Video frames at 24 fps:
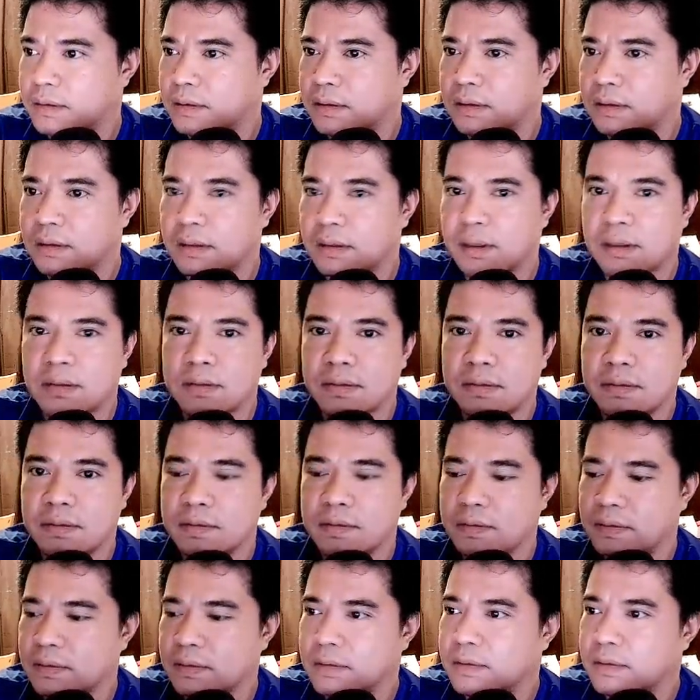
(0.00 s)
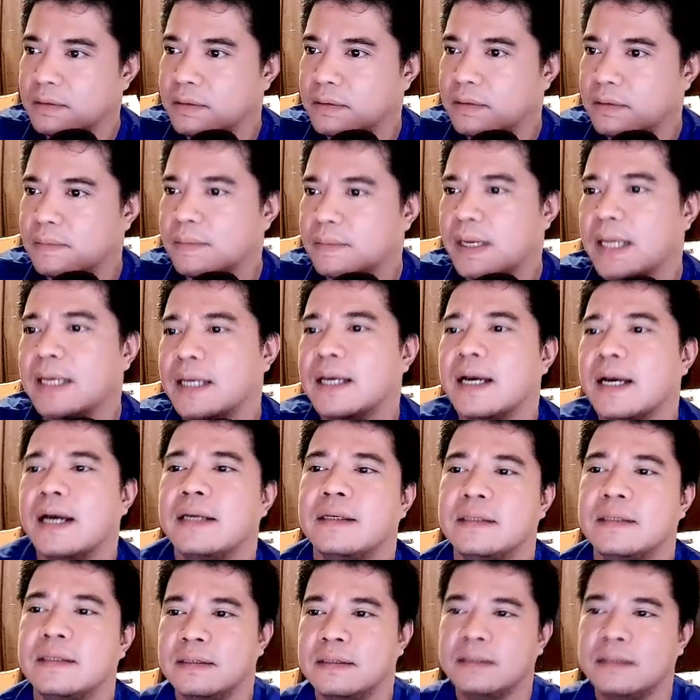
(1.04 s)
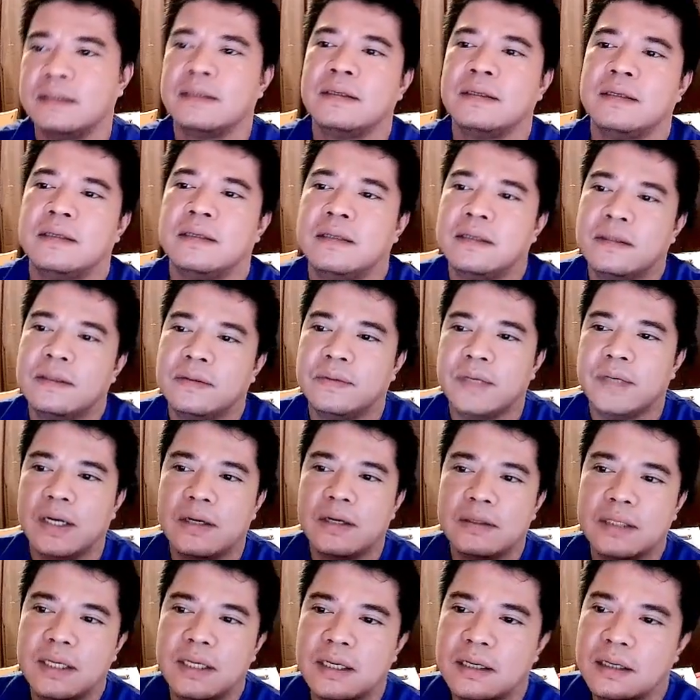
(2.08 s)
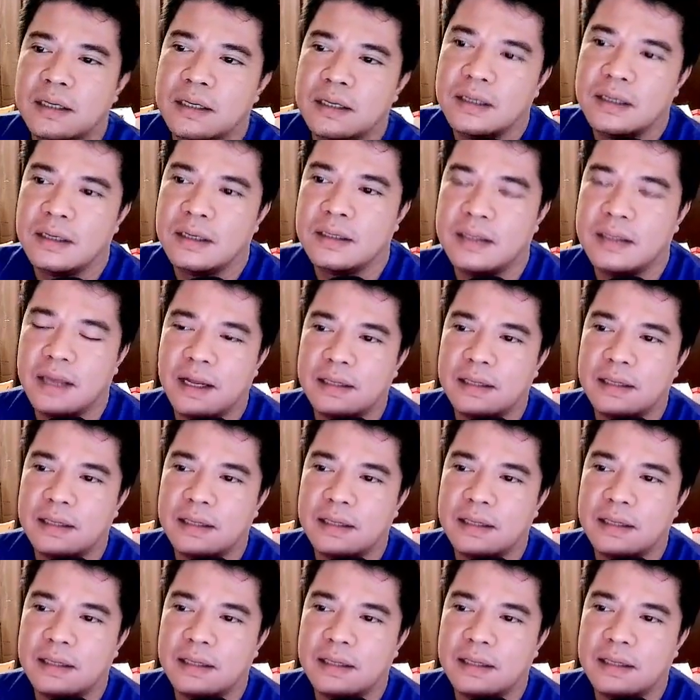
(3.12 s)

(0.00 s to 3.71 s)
Oh my god. We only dealt